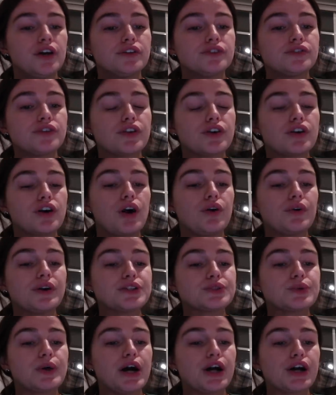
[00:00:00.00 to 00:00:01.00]
So the gold
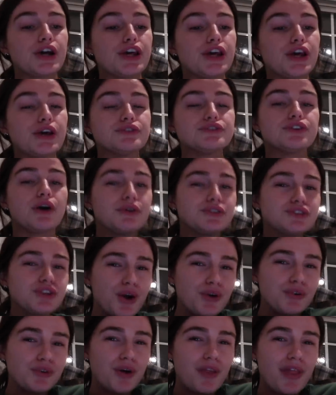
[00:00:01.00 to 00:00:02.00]
is quite cute. So I
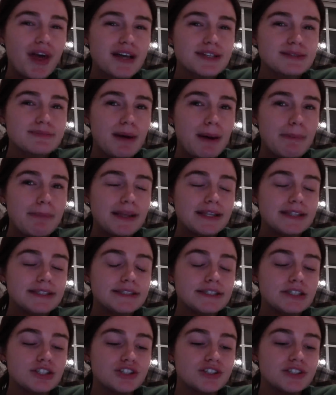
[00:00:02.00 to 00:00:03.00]
don't know, that's my big
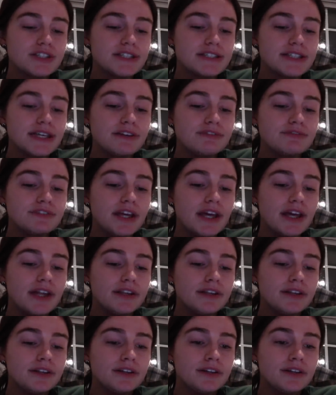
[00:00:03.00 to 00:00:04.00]
decision this
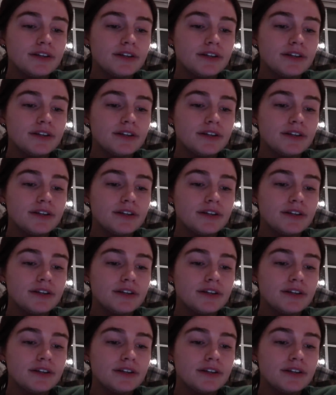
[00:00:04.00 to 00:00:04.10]
evening.